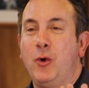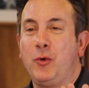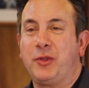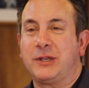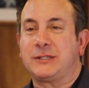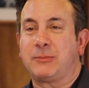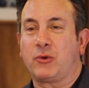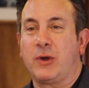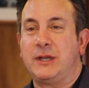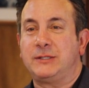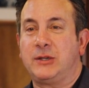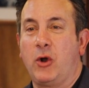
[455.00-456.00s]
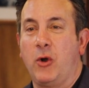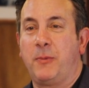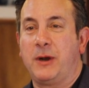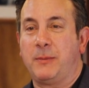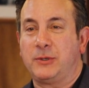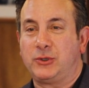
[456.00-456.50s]
Who thinks I'm crazy to
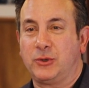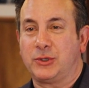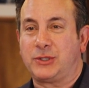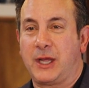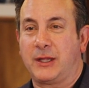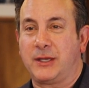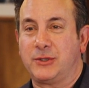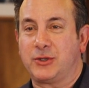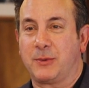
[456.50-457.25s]
open up a Jewish deli in